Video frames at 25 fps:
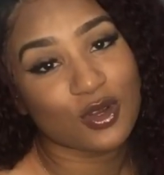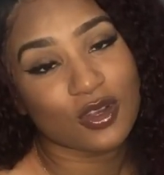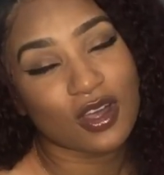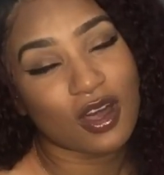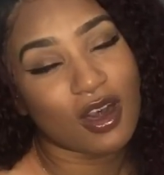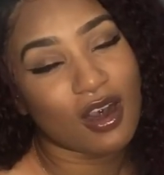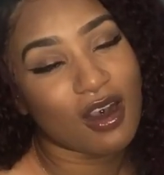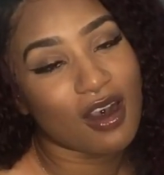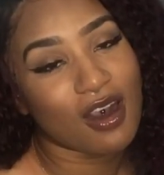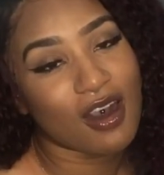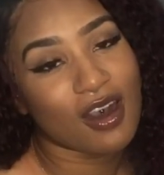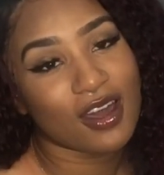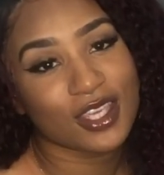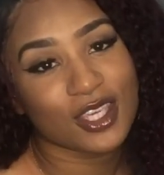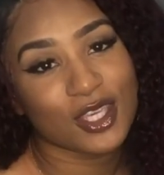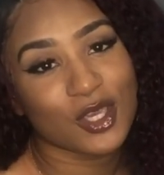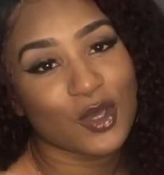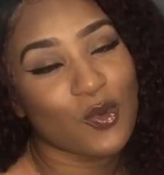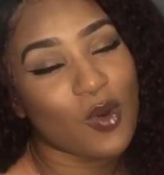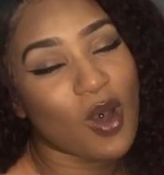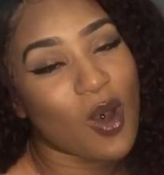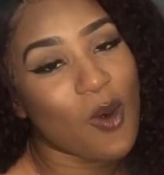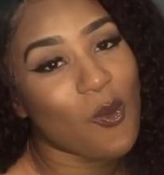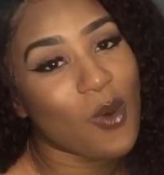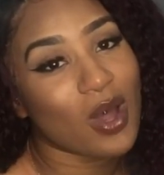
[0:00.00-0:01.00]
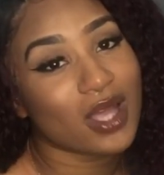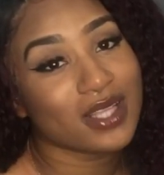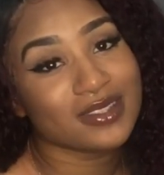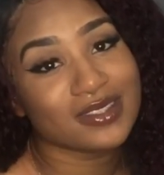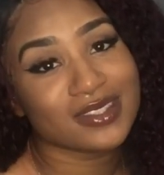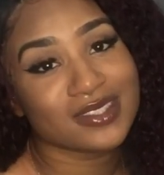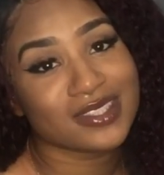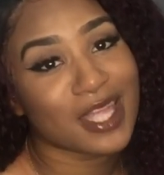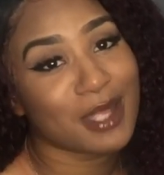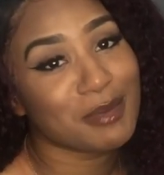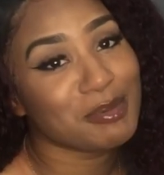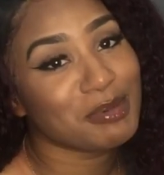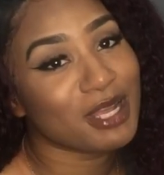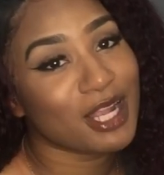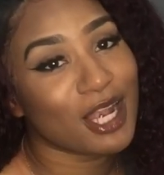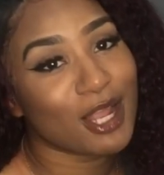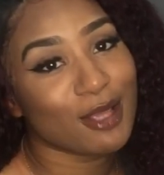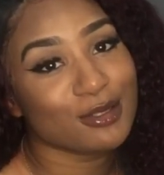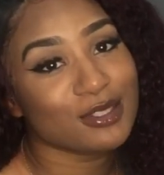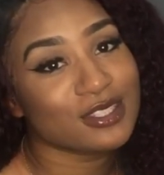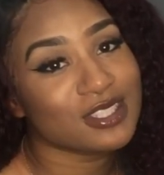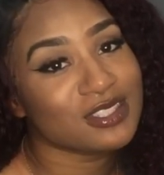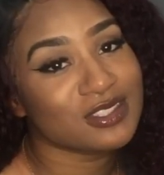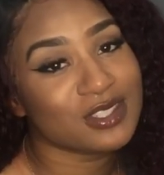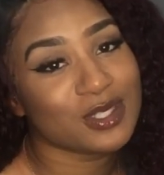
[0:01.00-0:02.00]
your car, you are one step
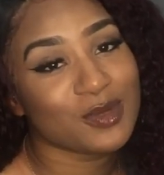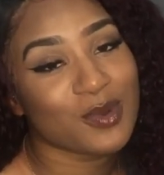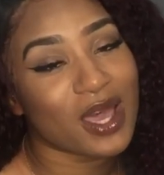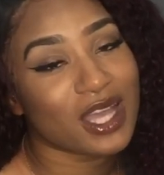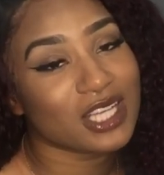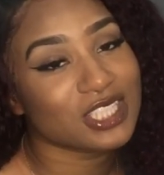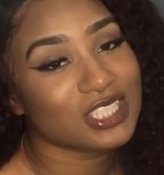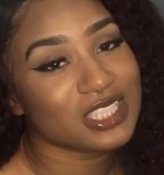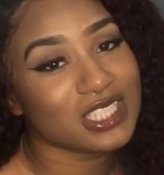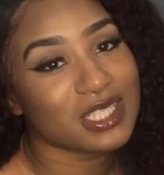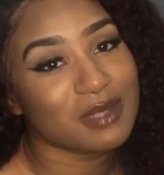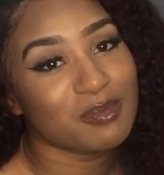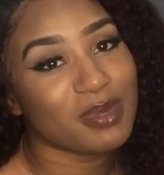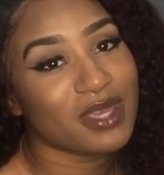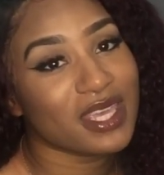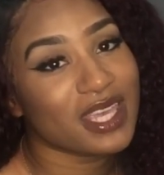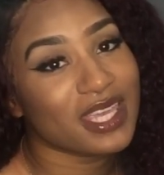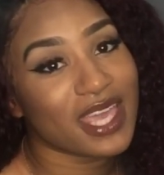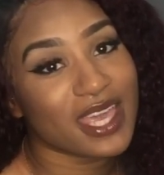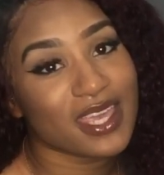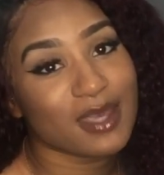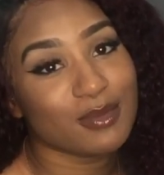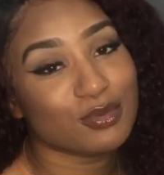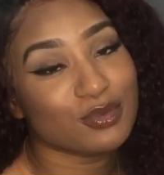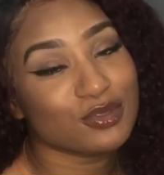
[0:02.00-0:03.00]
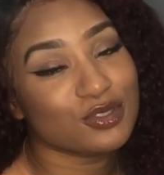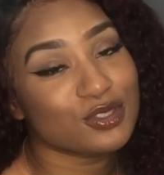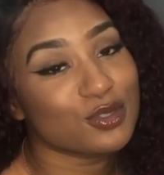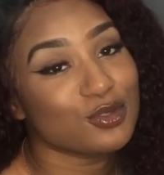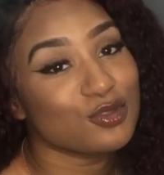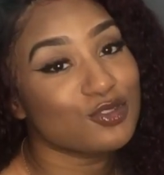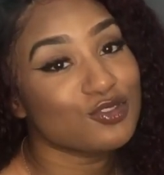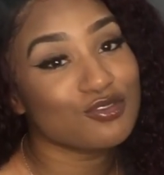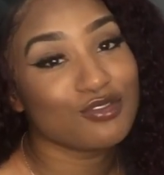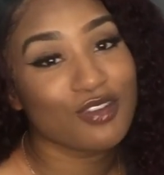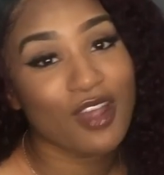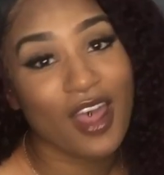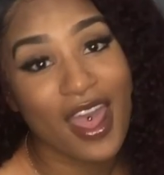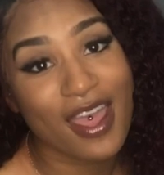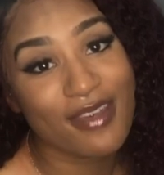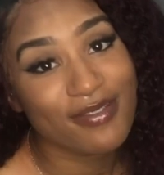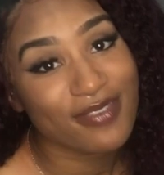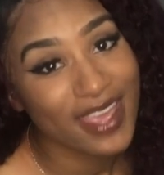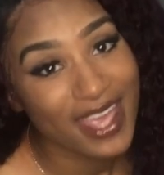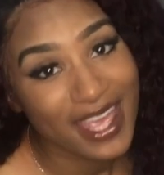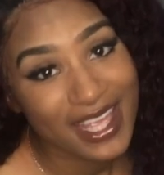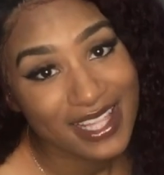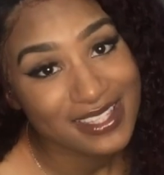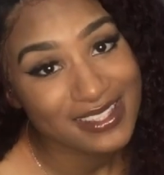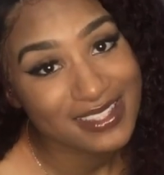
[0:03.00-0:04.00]
closer to actually being able to
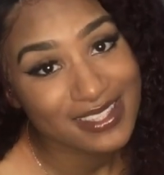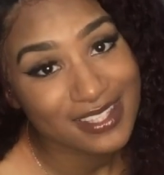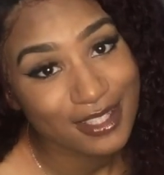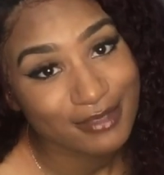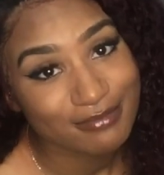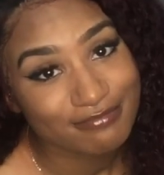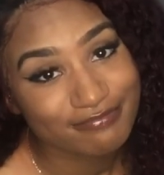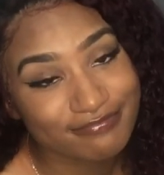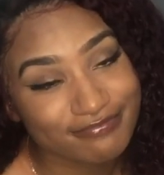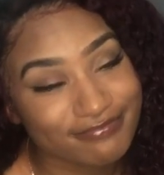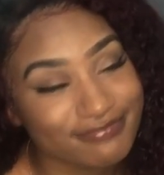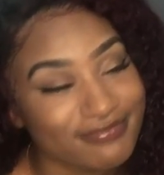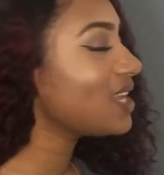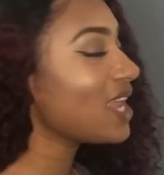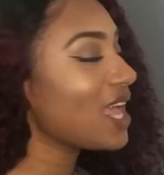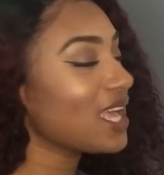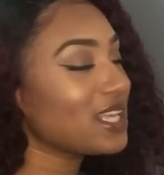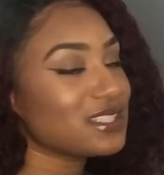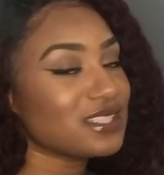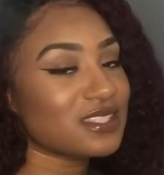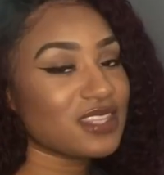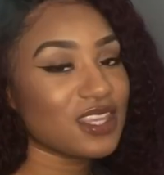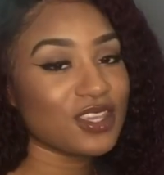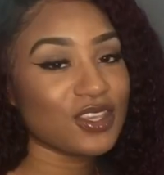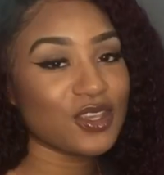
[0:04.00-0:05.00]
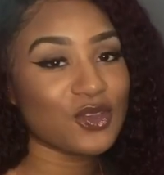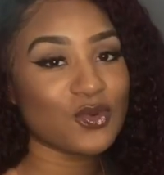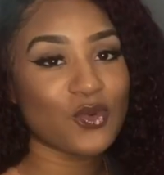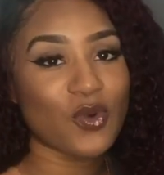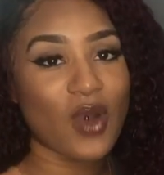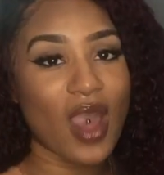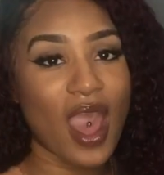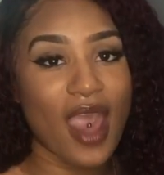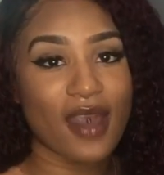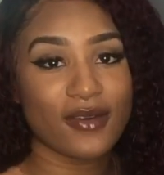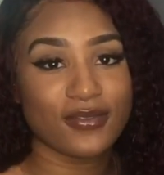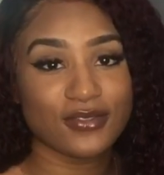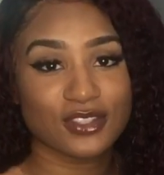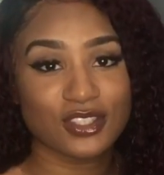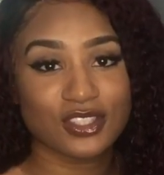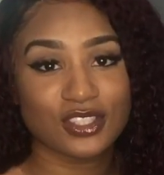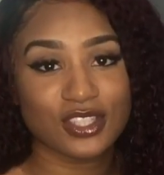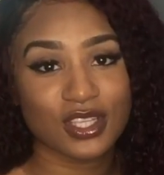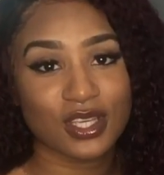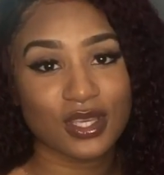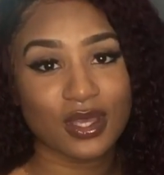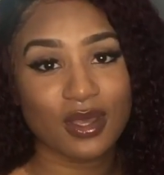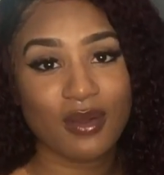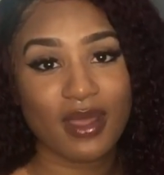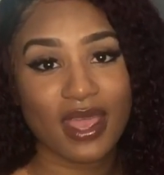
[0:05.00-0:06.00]
drive it. Next thing you will have to
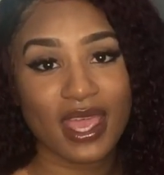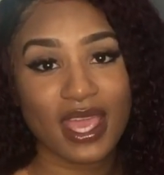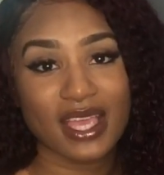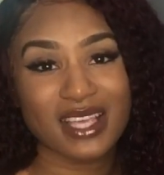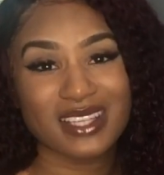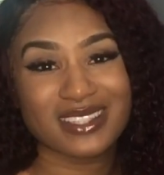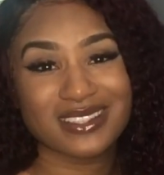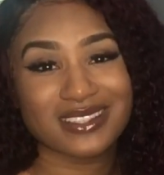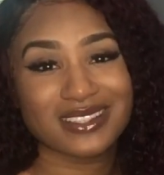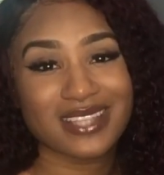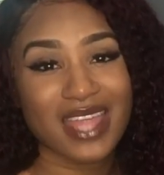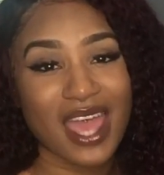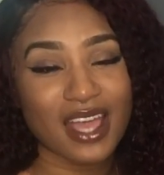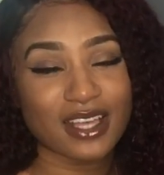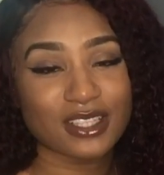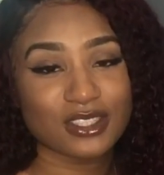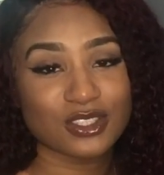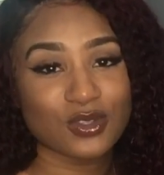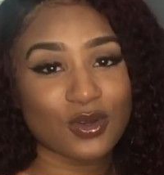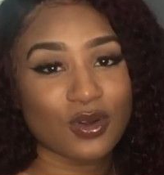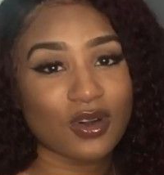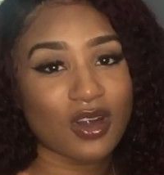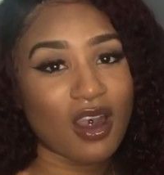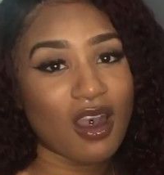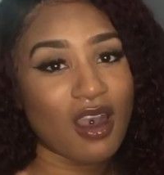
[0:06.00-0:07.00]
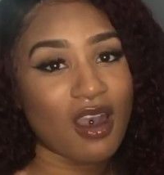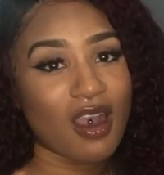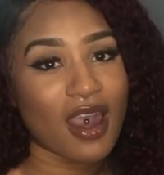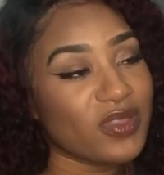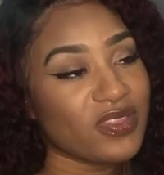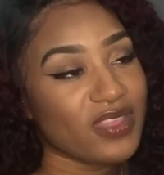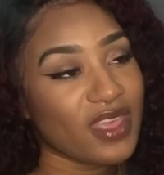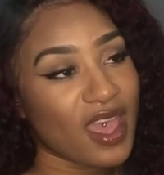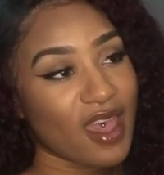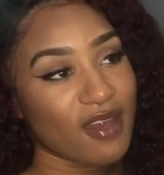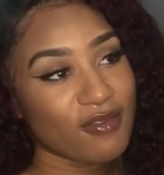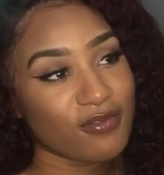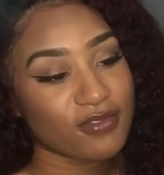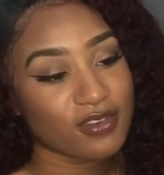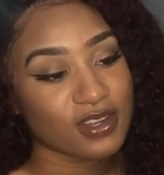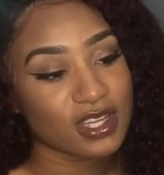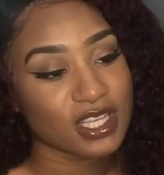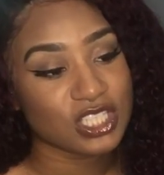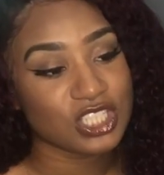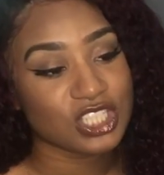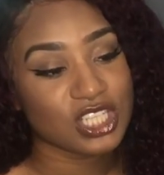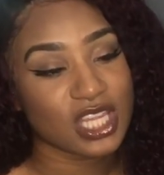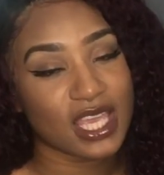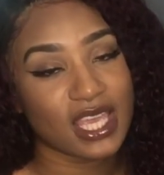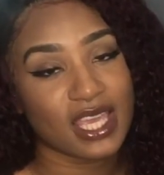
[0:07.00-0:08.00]
do is tax your car. The
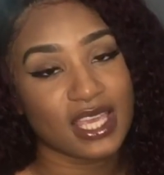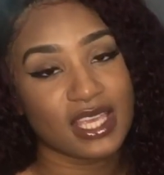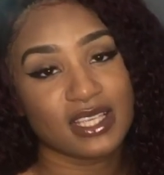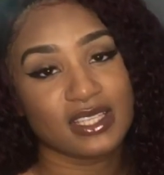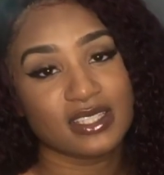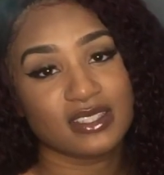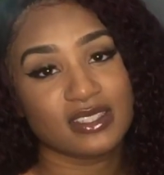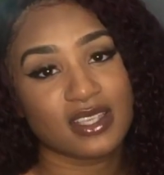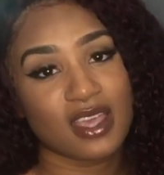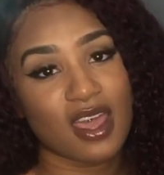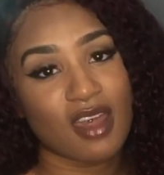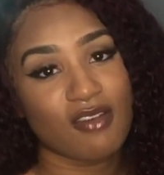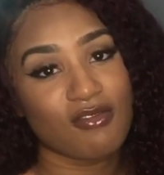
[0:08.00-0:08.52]
average is